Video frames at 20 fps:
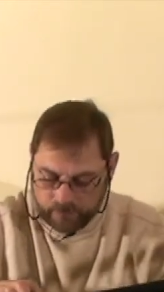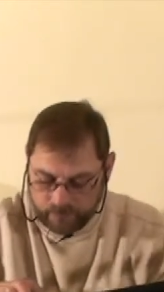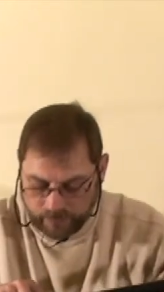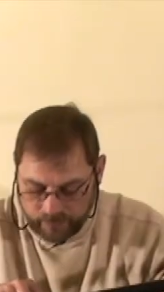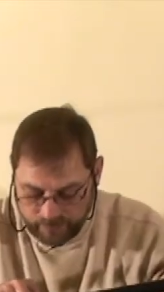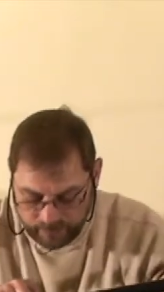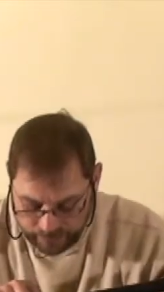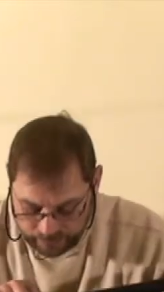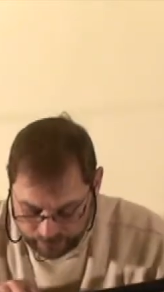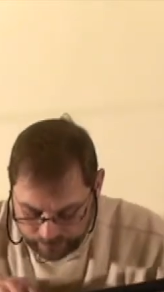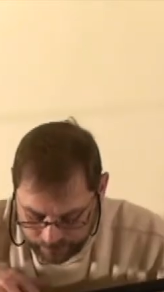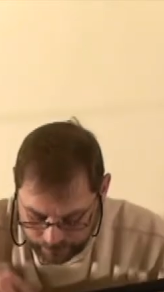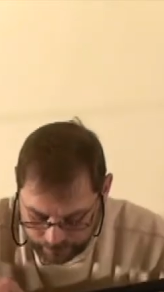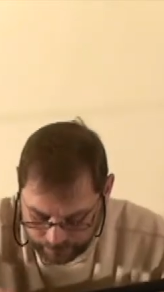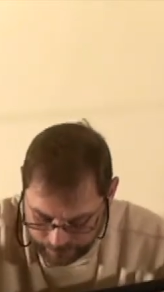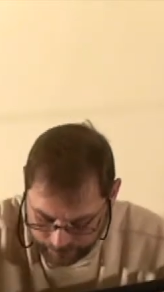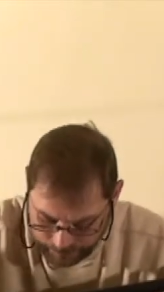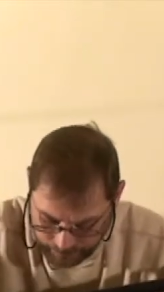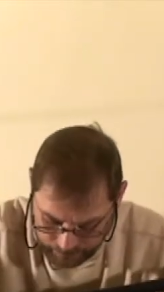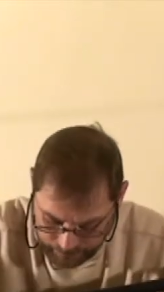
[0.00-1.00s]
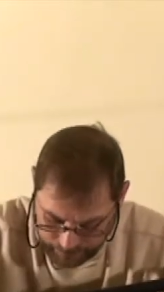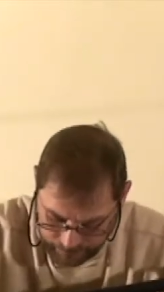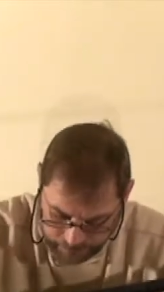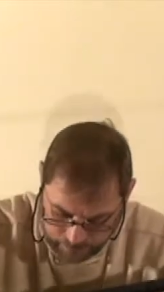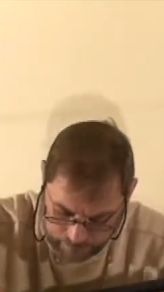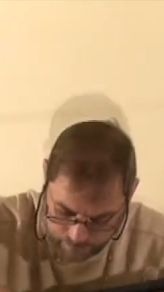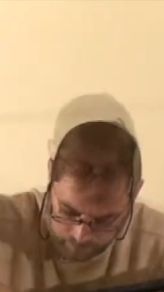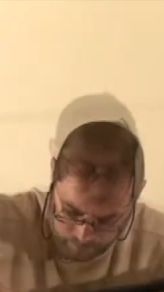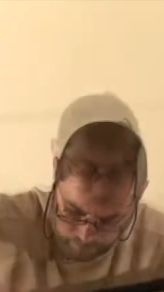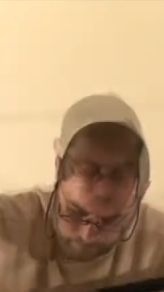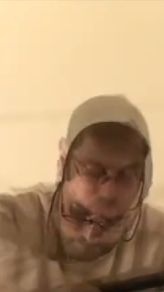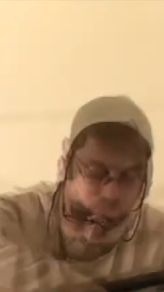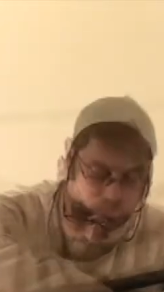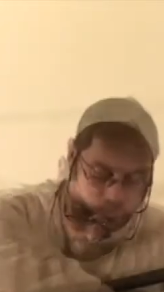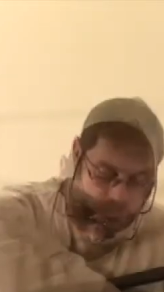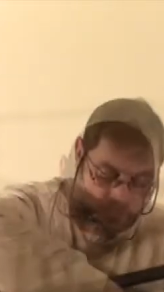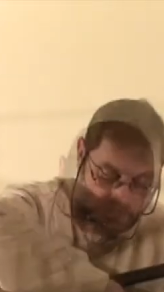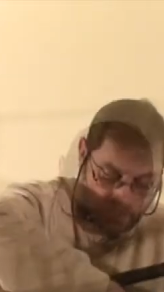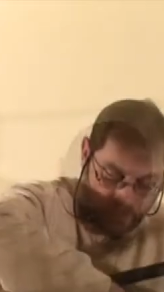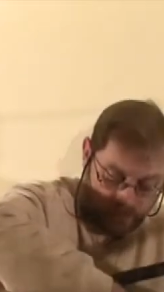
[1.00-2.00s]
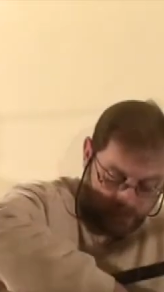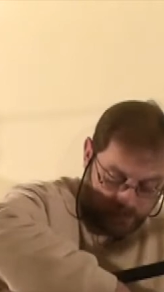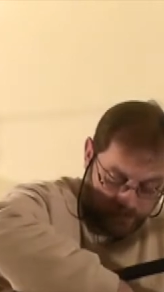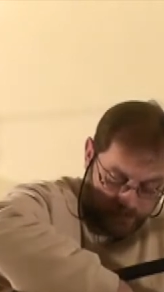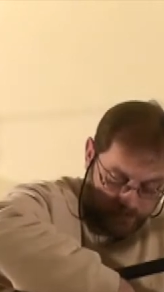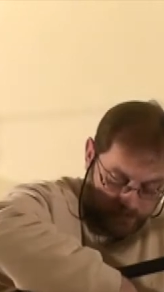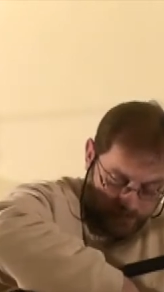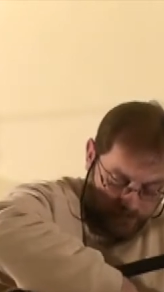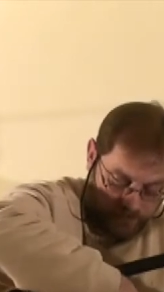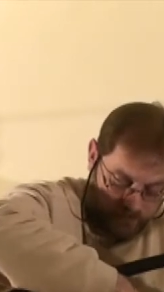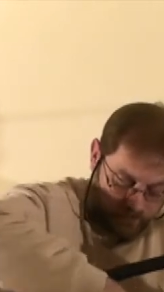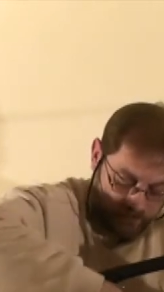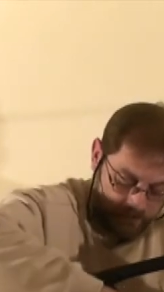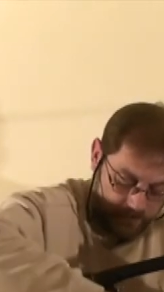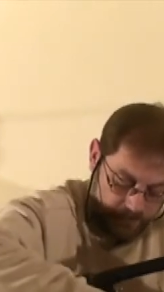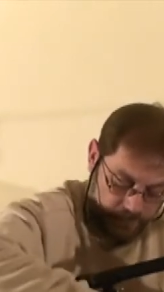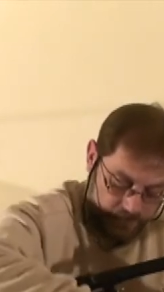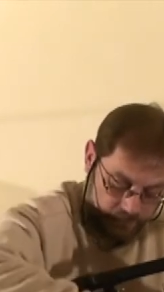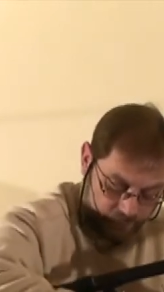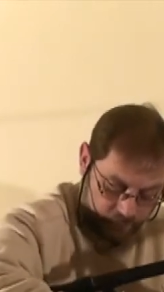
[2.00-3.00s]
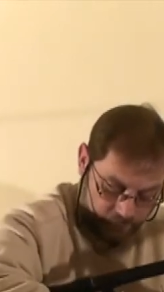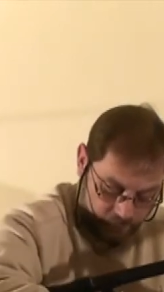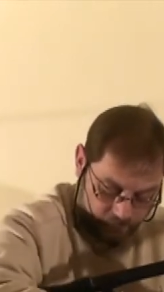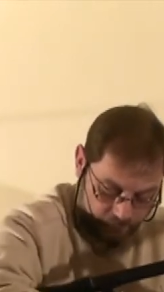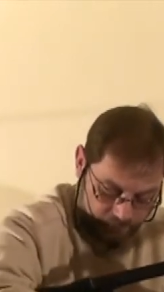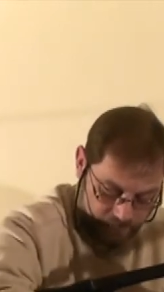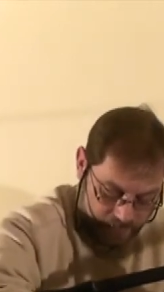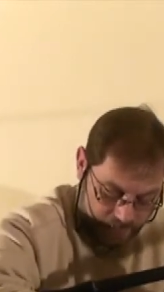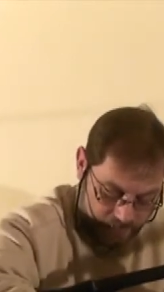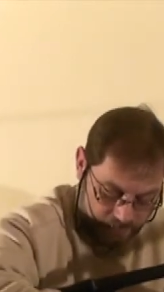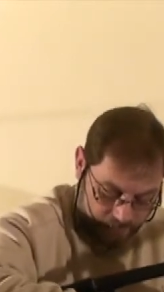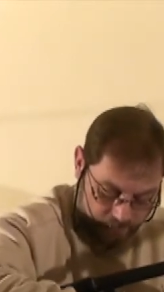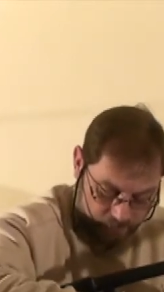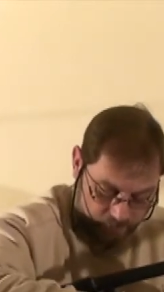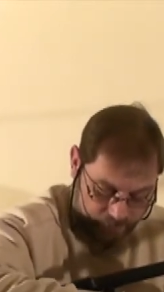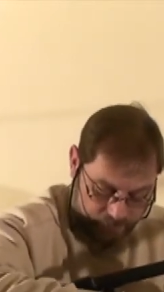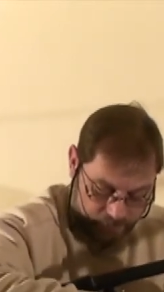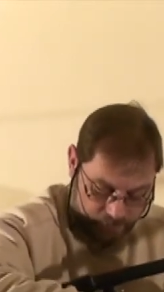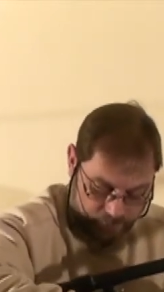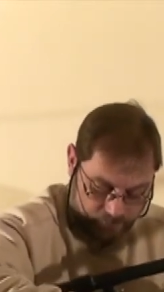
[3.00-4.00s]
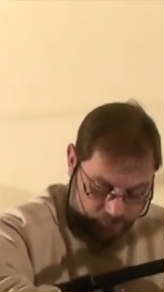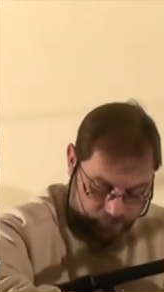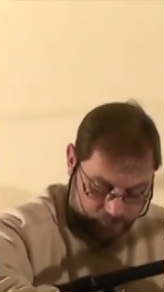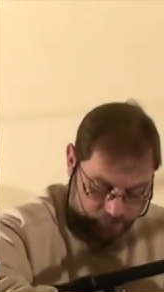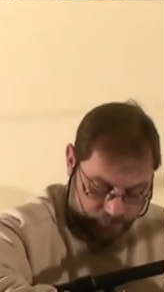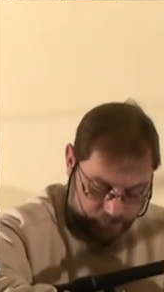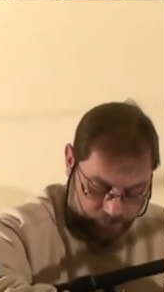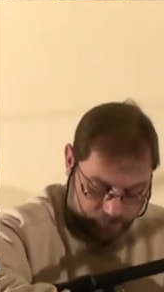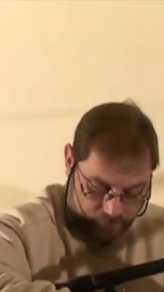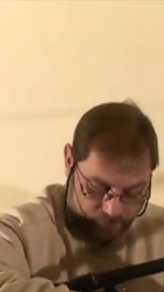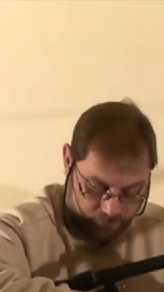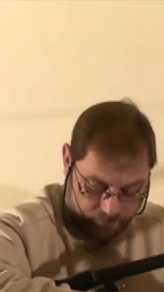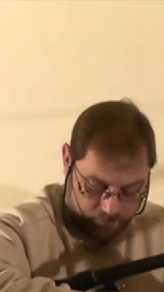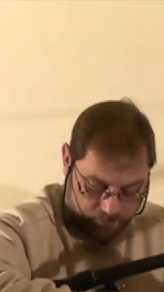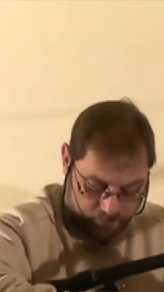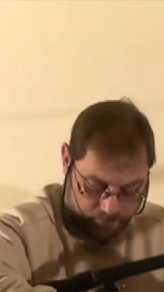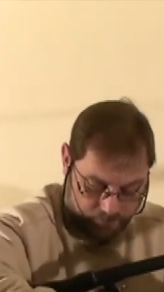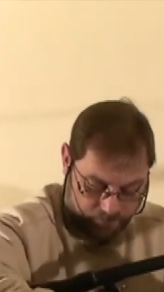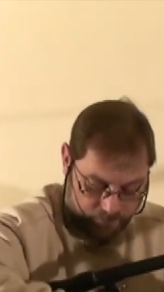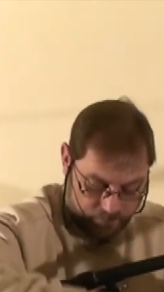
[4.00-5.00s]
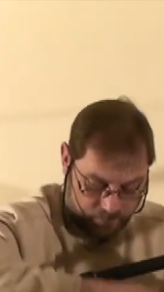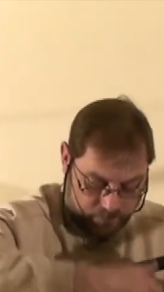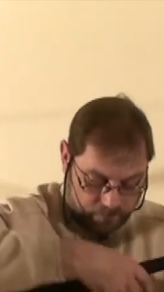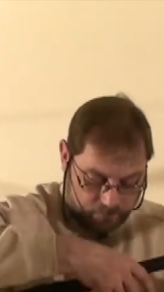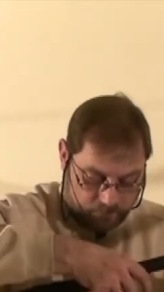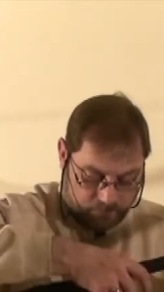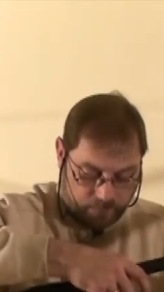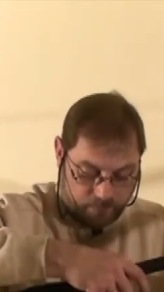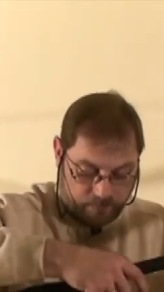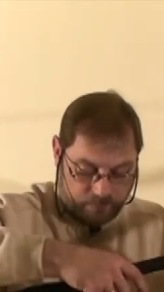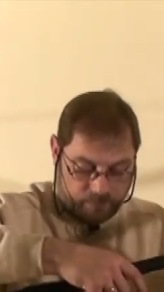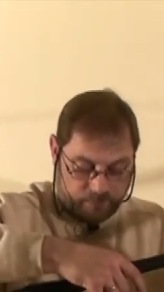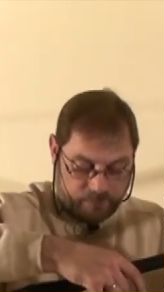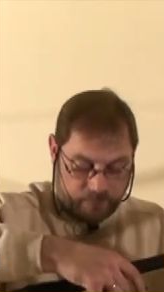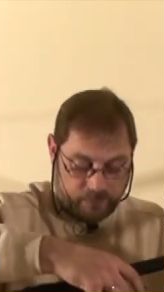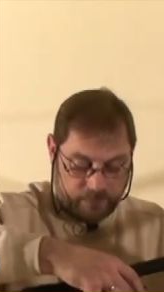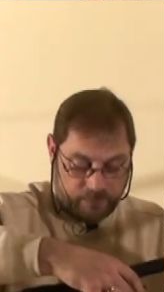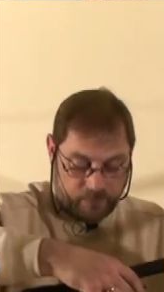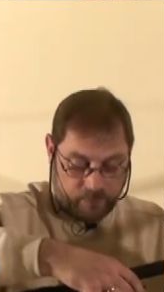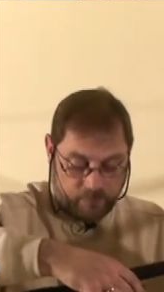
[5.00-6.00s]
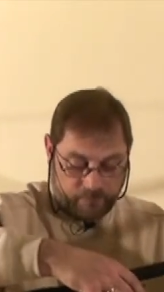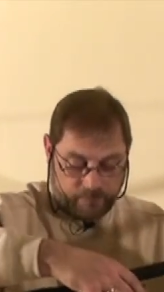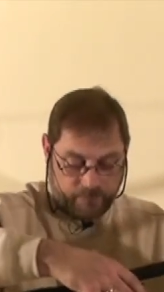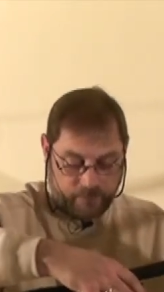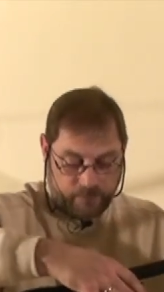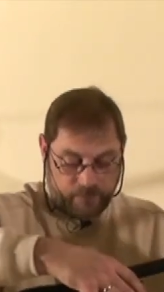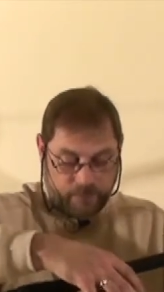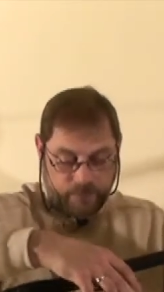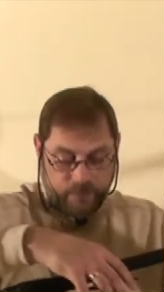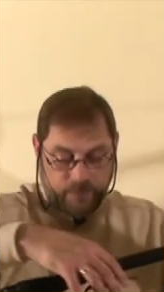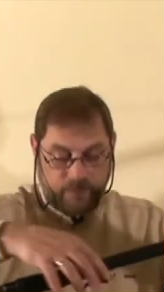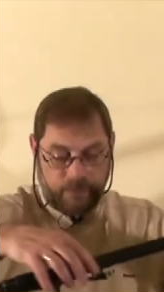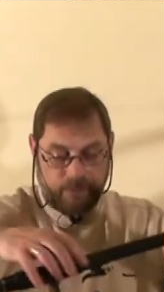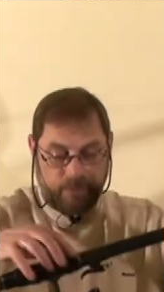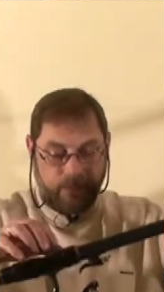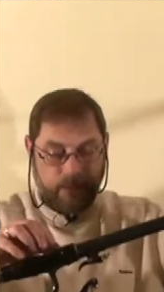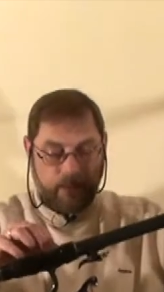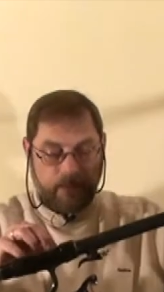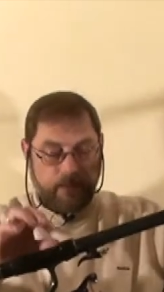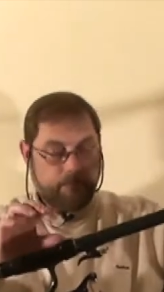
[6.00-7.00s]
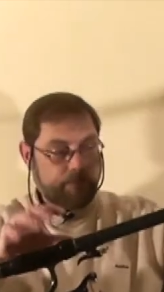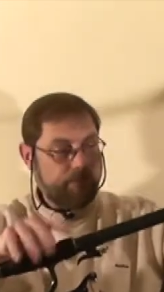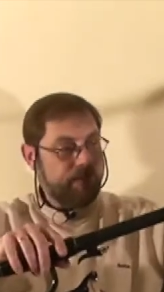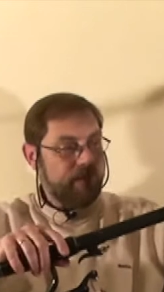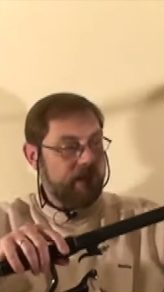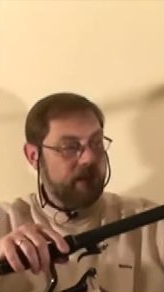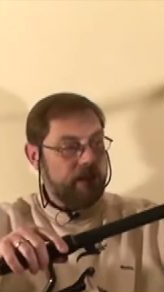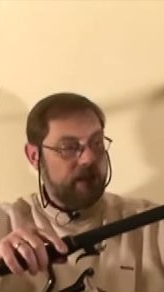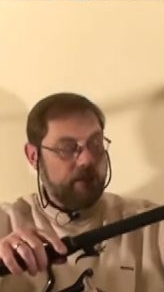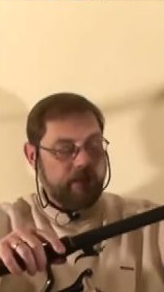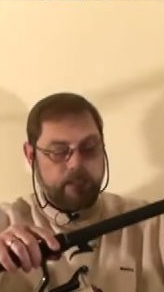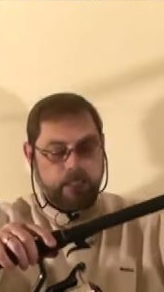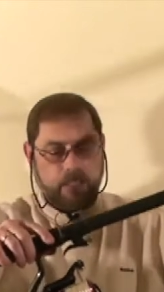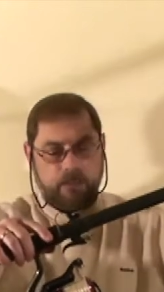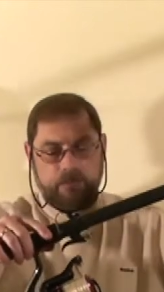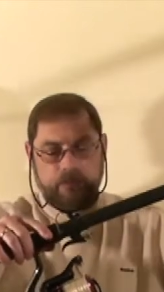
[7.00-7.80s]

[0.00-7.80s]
thing. So if I just release the drag a little bit so I can pull some line off. And there we go.